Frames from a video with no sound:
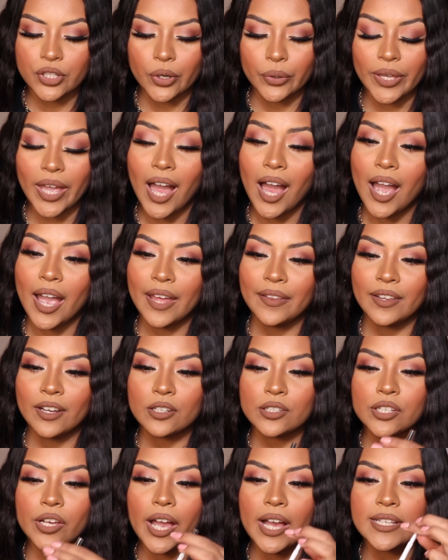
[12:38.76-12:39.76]
So yeah, and it
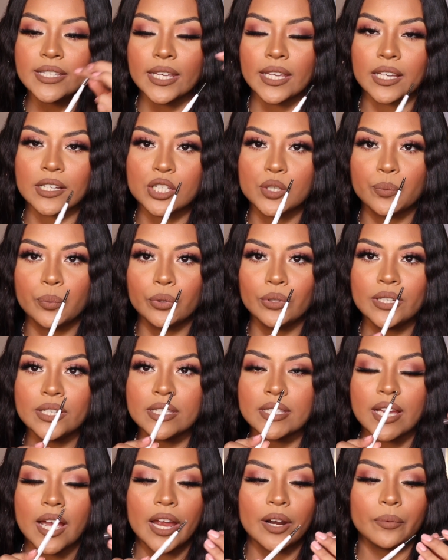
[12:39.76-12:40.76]
also has like a spoolie
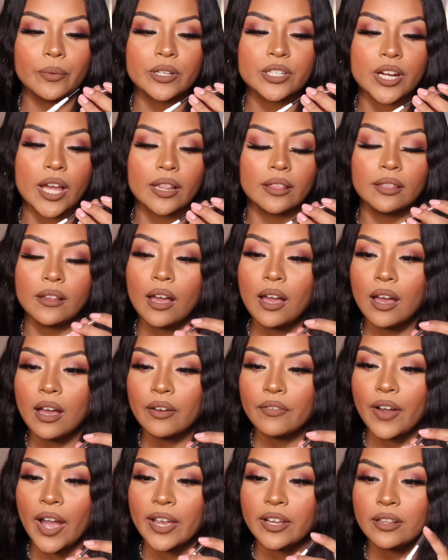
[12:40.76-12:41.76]
side, which I
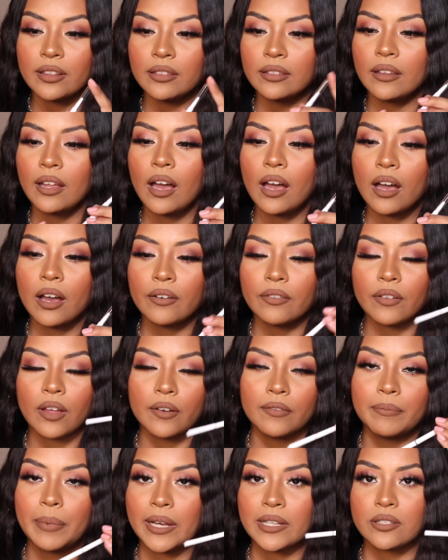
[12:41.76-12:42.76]
love. I
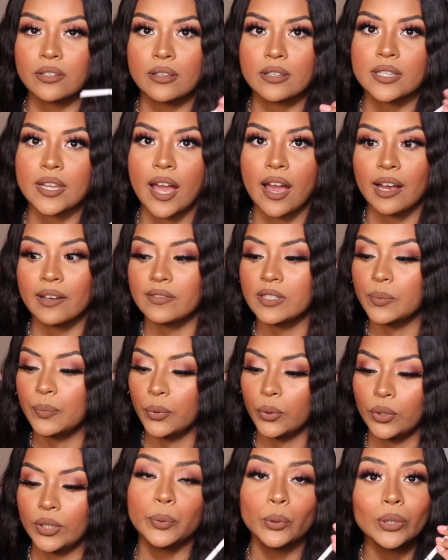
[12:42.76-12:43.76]
love pencils that have
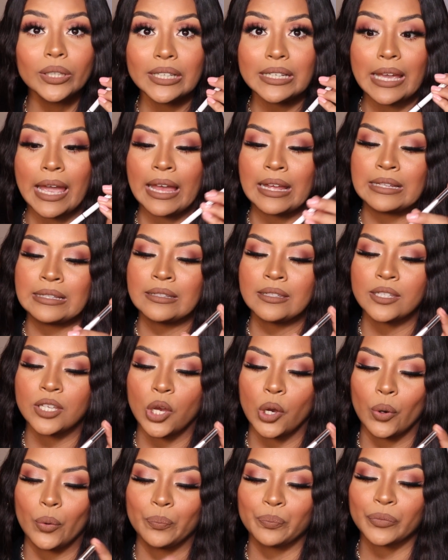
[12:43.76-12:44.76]
spoolie ends.
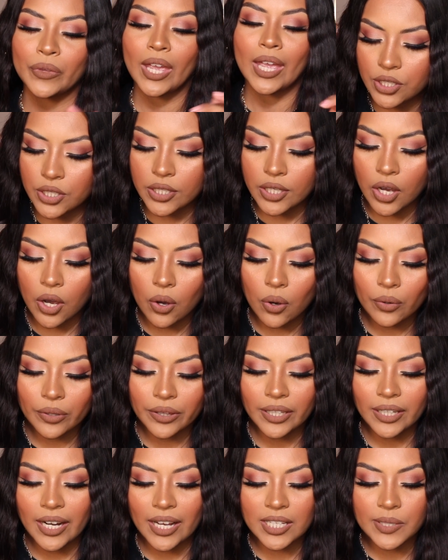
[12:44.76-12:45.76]
So
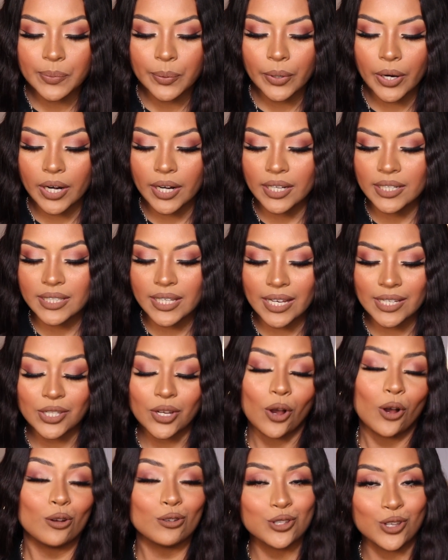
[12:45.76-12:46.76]
the next product is
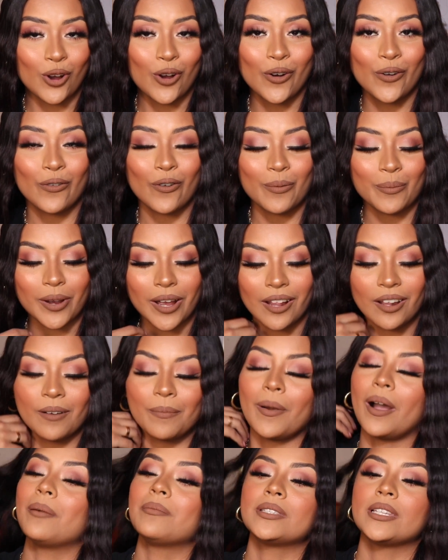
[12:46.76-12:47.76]
also from
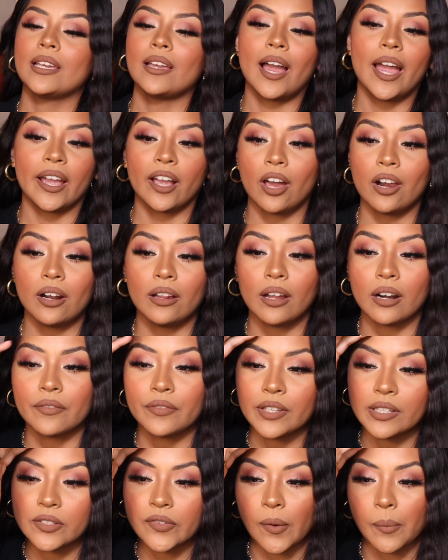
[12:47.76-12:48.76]
Colourpop. See, I got a lot of
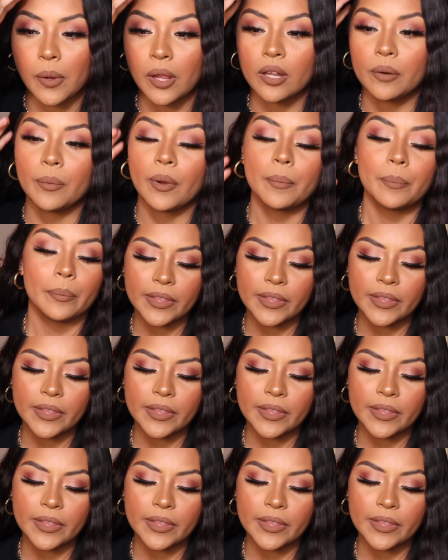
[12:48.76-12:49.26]
things from Colourpop.